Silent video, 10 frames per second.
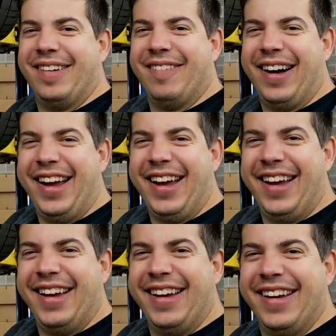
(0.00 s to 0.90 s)
what?
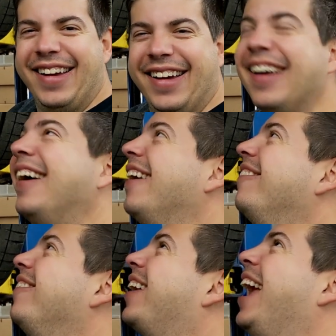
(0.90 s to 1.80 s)

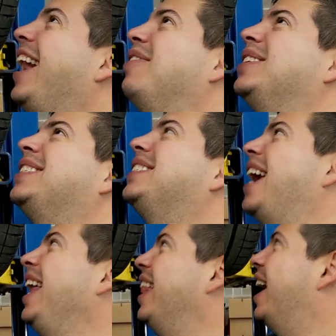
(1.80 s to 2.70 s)
You can't even
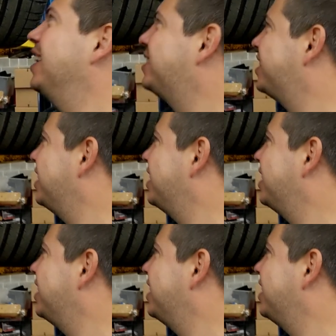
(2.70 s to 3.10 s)
see this.